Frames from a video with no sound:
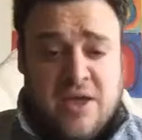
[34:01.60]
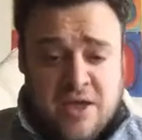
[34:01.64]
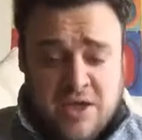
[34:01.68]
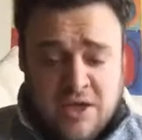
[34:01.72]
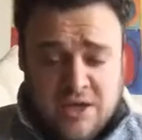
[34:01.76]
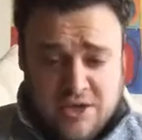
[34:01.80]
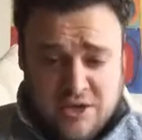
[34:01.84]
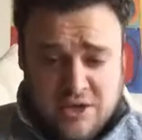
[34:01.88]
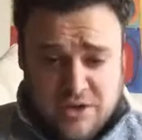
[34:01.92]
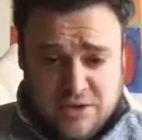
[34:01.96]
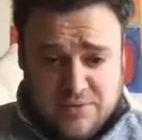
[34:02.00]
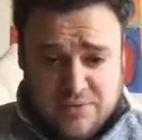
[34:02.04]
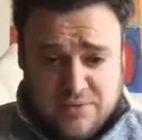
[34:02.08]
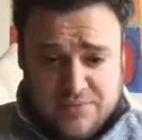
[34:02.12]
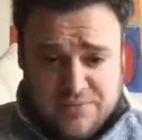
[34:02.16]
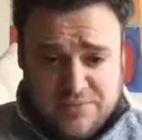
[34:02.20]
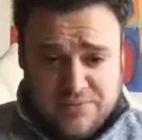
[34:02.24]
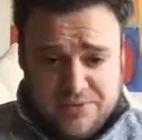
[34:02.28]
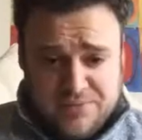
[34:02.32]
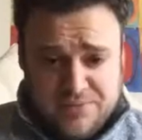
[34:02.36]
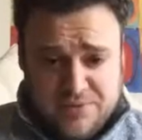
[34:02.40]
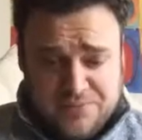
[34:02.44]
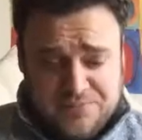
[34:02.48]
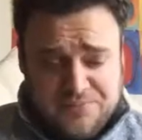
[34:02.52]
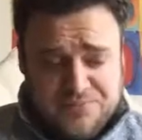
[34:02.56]

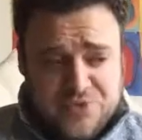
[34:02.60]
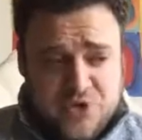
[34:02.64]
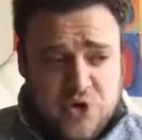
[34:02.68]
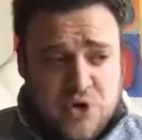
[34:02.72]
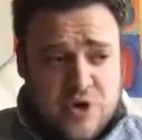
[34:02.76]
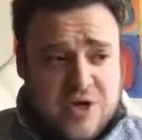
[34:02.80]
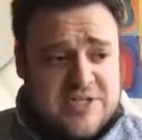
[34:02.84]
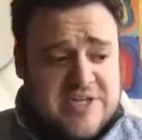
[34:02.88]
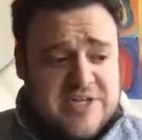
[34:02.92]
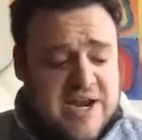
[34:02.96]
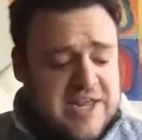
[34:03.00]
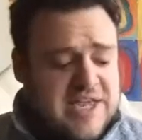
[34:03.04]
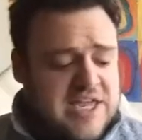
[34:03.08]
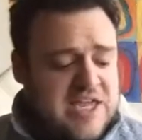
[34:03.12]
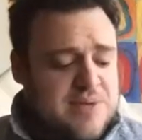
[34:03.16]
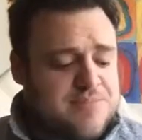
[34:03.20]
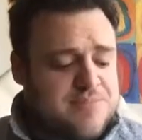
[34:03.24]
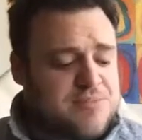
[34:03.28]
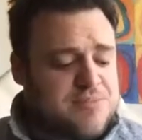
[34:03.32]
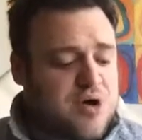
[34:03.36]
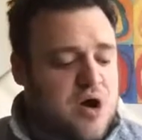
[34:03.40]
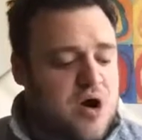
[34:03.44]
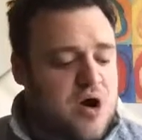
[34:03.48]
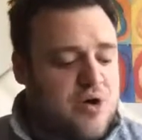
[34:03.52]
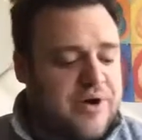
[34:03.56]
You always got to keep
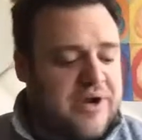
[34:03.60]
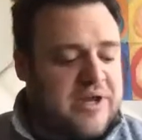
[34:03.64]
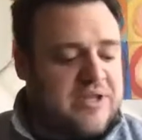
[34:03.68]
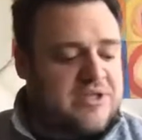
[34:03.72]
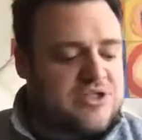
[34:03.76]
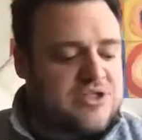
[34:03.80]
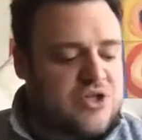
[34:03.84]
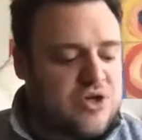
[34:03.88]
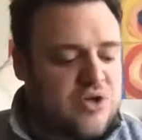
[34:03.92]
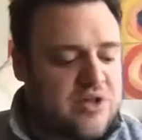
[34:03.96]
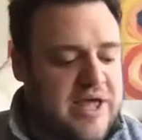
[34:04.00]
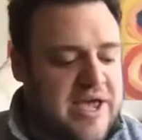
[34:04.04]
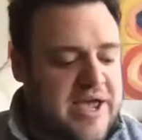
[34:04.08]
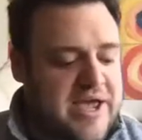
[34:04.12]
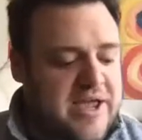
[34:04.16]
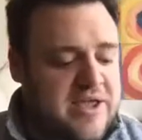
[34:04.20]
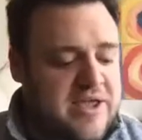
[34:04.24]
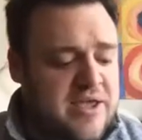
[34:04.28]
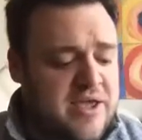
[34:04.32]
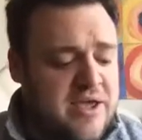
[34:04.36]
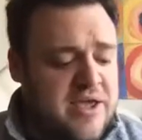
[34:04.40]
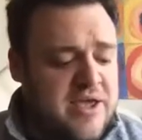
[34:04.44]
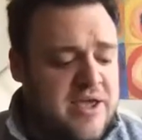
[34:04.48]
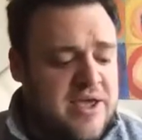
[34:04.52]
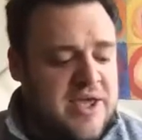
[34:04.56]
growing. So like,
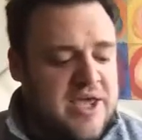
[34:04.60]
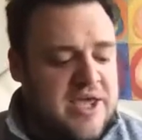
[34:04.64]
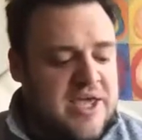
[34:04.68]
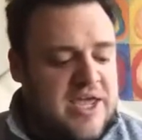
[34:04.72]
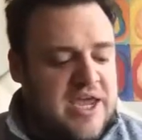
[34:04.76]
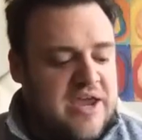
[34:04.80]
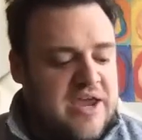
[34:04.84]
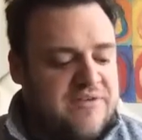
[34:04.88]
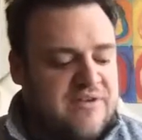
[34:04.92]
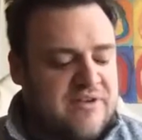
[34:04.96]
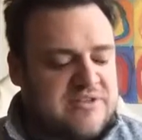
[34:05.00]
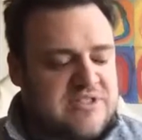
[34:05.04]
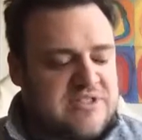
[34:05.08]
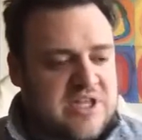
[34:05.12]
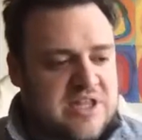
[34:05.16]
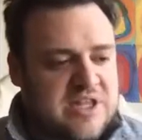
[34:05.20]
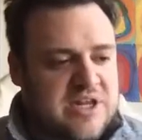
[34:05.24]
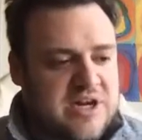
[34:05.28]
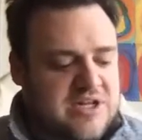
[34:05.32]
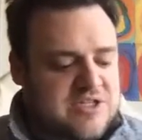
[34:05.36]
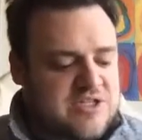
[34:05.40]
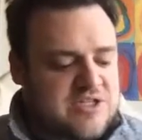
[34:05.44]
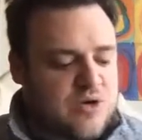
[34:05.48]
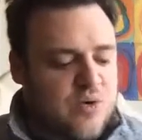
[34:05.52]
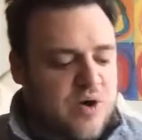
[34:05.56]
even if something
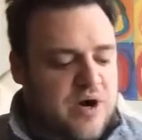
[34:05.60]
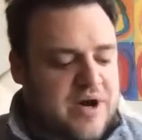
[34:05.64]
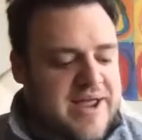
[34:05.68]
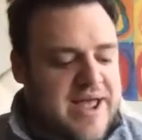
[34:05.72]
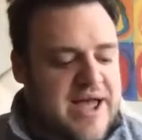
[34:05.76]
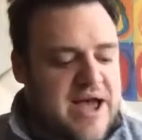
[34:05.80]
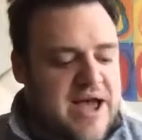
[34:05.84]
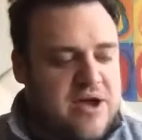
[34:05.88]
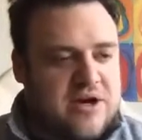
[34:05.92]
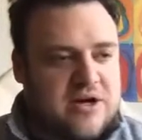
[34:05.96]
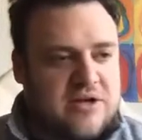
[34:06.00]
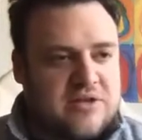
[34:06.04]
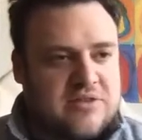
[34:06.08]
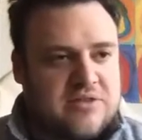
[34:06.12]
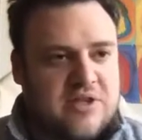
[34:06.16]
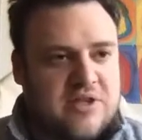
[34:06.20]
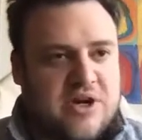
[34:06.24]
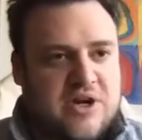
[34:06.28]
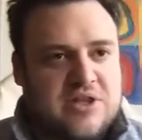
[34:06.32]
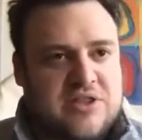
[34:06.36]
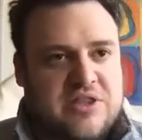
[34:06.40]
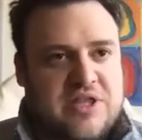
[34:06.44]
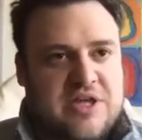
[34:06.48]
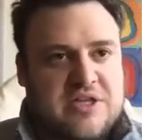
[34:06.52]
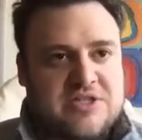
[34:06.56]
doesn't work out or
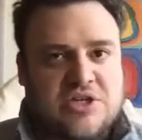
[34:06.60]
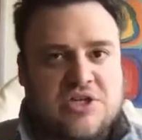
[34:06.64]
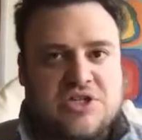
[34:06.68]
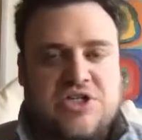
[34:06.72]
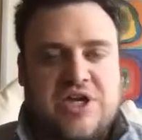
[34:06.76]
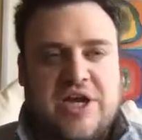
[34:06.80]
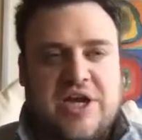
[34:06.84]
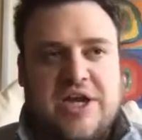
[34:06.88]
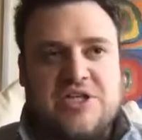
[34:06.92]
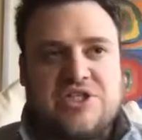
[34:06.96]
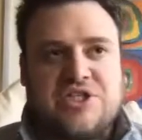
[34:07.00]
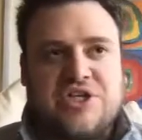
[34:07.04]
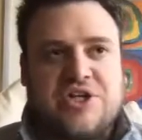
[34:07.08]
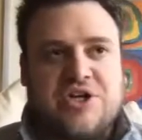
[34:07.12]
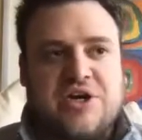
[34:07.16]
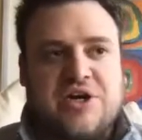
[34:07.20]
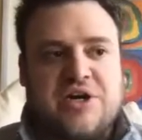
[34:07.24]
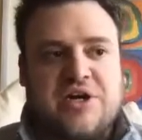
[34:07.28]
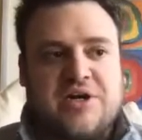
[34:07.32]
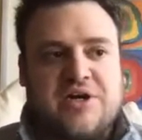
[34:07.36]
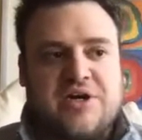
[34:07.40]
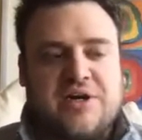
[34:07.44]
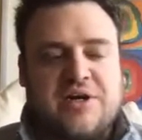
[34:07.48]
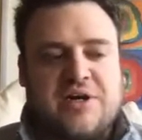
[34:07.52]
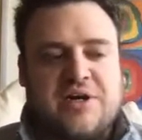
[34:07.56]
your things are changing,
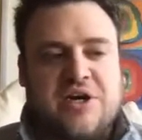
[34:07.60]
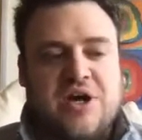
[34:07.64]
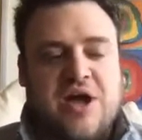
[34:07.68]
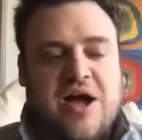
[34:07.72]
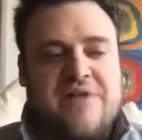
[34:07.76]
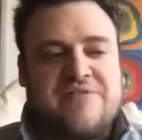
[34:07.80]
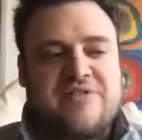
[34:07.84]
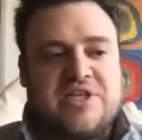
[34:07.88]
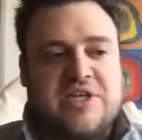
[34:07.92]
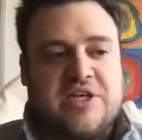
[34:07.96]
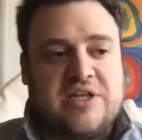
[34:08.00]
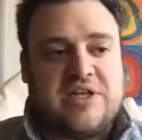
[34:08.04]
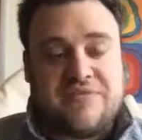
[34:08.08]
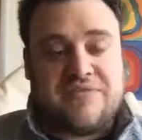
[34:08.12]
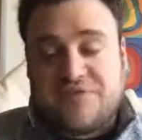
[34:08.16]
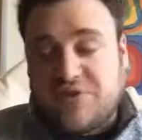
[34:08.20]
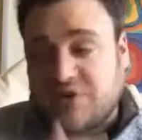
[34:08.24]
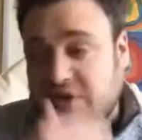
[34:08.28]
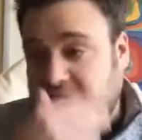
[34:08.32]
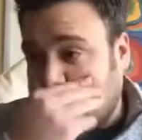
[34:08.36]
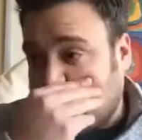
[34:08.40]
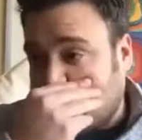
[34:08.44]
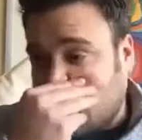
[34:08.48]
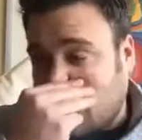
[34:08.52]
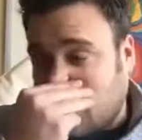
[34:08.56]
or, obviously if you're
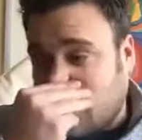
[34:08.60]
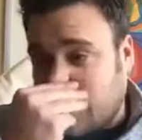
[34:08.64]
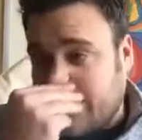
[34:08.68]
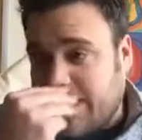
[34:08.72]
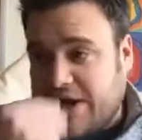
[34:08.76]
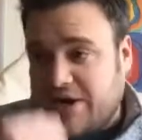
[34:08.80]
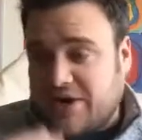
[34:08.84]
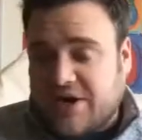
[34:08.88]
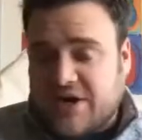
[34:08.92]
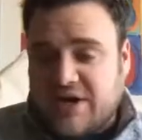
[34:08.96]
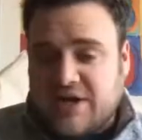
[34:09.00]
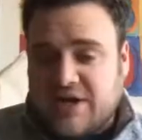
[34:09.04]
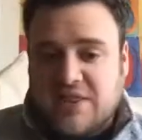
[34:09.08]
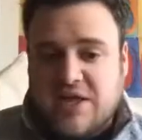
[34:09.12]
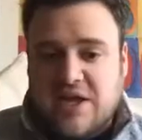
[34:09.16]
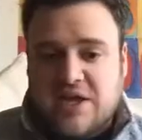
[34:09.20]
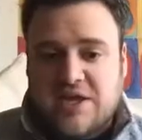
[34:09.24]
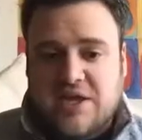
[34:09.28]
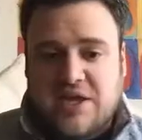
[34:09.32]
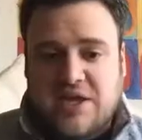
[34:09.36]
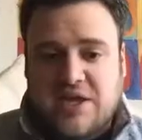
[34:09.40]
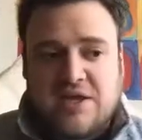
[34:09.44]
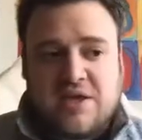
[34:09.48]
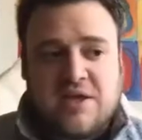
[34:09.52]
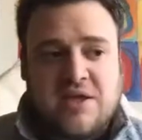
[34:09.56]
like, oh yeah, you're getting
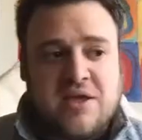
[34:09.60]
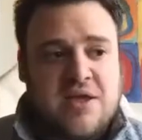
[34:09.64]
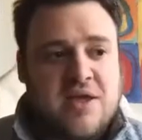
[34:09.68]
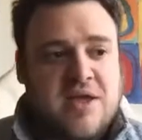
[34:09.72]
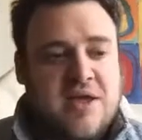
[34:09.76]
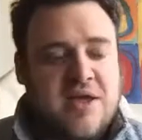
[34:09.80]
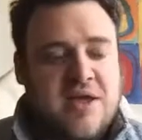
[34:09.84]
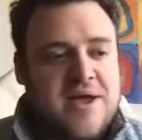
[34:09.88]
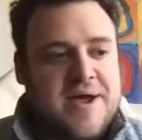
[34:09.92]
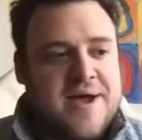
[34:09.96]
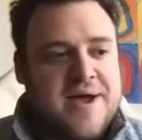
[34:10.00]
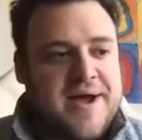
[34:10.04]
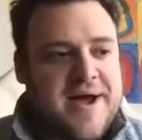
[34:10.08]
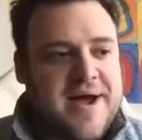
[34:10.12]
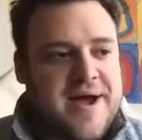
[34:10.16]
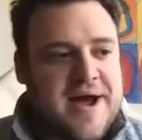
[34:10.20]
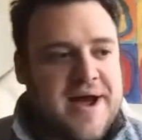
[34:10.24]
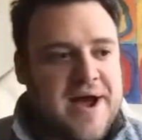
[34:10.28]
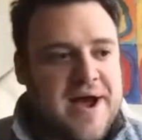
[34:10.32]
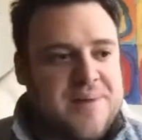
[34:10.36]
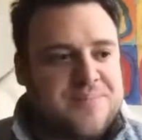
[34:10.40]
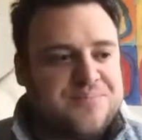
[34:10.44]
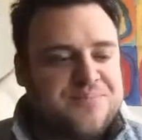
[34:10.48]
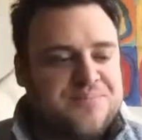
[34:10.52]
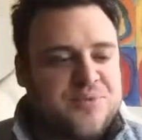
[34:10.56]
lucky,
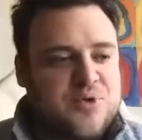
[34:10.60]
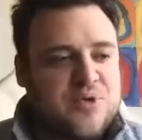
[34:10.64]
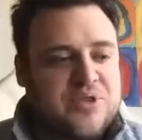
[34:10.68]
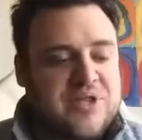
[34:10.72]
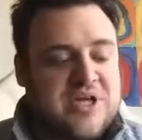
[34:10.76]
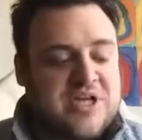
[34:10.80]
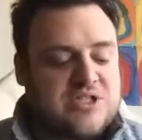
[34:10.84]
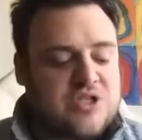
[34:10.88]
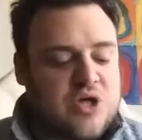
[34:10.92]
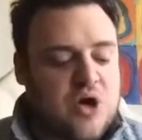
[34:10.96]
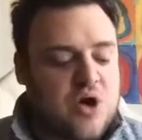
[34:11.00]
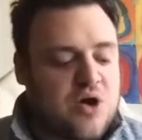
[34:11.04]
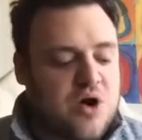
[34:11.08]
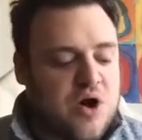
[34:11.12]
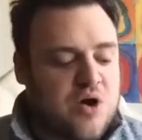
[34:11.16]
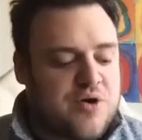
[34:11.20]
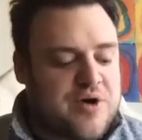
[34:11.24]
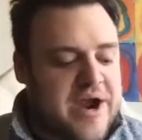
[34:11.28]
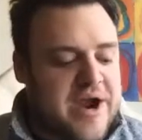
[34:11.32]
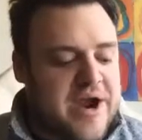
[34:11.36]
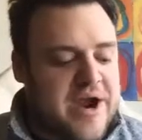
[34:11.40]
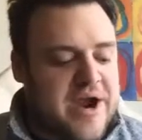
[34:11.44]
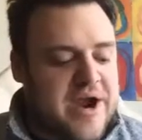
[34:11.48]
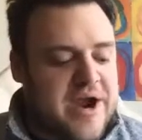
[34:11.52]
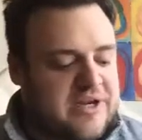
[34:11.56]
and things don't go
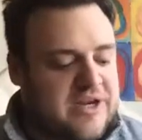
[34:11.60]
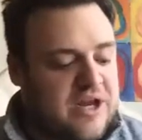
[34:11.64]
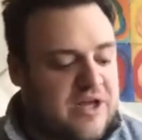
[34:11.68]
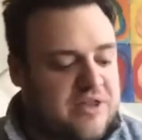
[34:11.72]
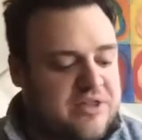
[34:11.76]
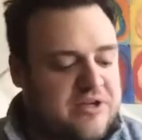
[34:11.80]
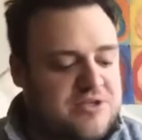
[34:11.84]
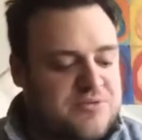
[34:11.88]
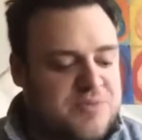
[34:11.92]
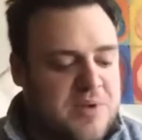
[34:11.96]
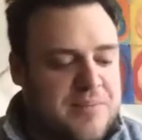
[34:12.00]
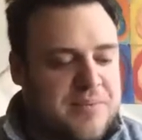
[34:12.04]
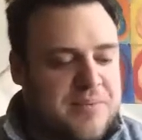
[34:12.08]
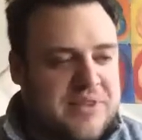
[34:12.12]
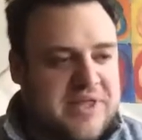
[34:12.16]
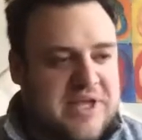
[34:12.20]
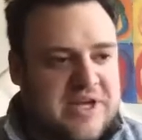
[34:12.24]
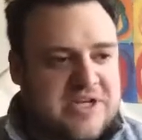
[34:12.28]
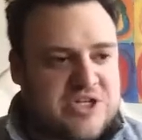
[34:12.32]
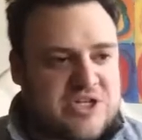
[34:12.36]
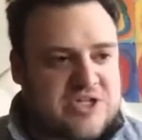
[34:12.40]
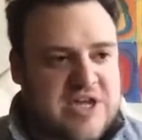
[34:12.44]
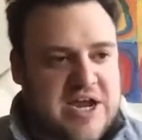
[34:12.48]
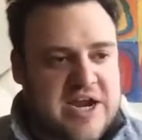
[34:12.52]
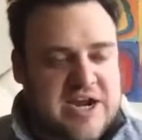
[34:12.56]
right, there's people that
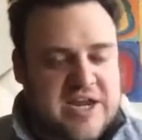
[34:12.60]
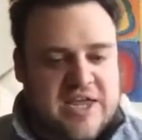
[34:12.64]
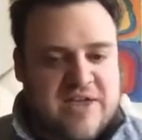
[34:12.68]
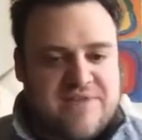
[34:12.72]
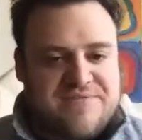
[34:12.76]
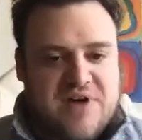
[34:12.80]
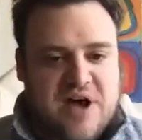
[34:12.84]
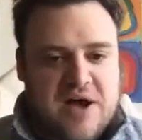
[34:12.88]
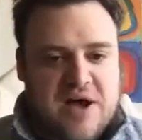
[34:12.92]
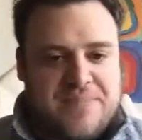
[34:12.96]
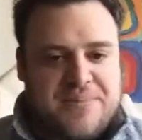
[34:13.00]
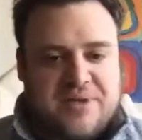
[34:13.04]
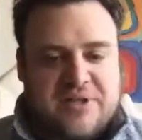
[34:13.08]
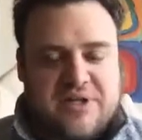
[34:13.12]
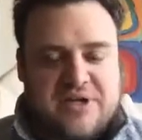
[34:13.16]
just kind of give up and